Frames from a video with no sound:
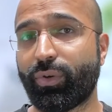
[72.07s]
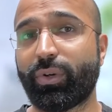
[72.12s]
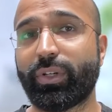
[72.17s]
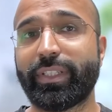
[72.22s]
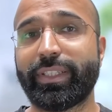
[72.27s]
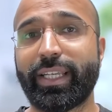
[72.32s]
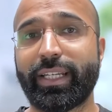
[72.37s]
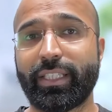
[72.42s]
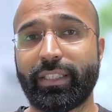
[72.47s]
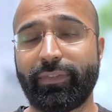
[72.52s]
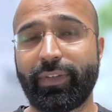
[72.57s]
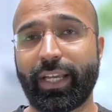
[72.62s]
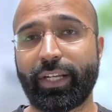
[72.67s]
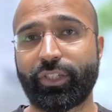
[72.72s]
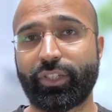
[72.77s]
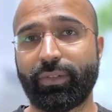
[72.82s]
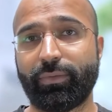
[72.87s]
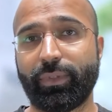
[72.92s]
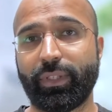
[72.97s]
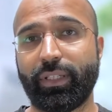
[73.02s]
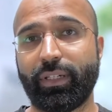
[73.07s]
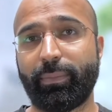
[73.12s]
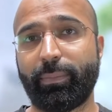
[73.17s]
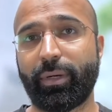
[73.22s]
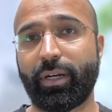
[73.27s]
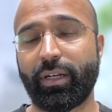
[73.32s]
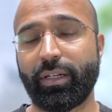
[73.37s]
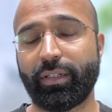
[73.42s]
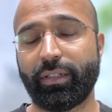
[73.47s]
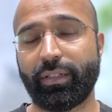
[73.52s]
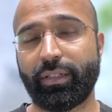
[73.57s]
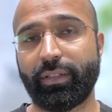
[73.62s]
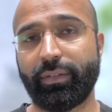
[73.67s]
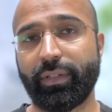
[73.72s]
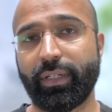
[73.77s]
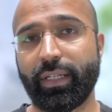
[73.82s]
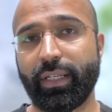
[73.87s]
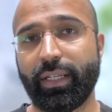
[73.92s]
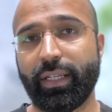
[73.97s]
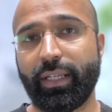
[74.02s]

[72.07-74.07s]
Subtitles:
or satisfaction with their partner,